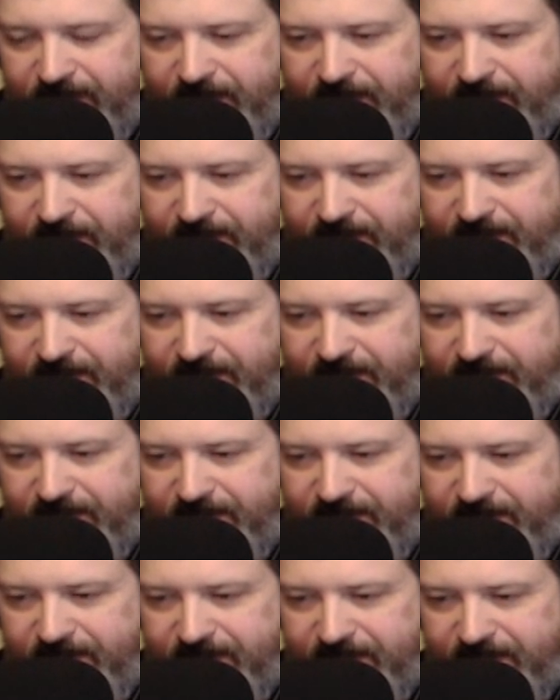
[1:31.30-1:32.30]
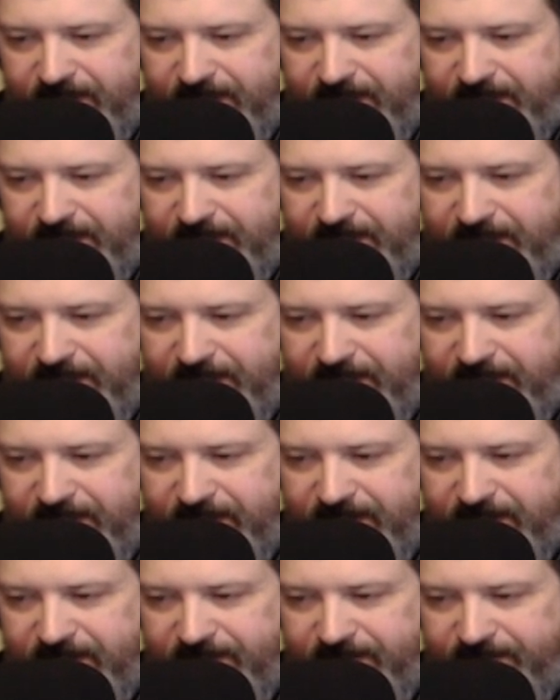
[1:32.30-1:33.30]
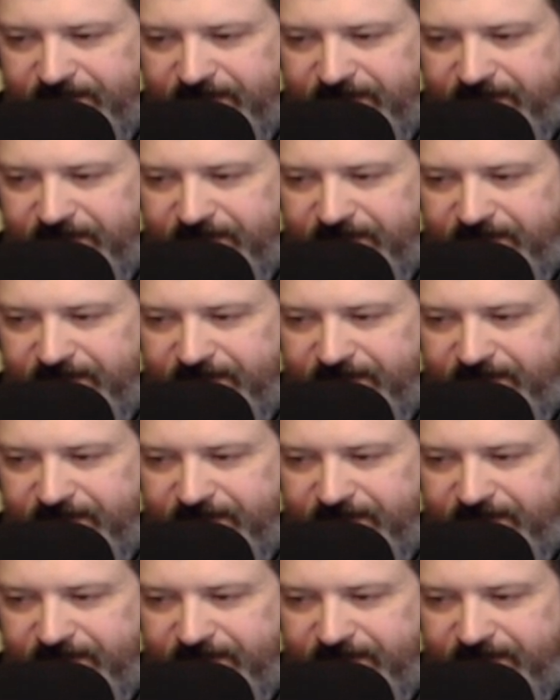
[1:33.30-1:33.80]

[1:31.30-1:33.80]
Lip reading: (not speaking)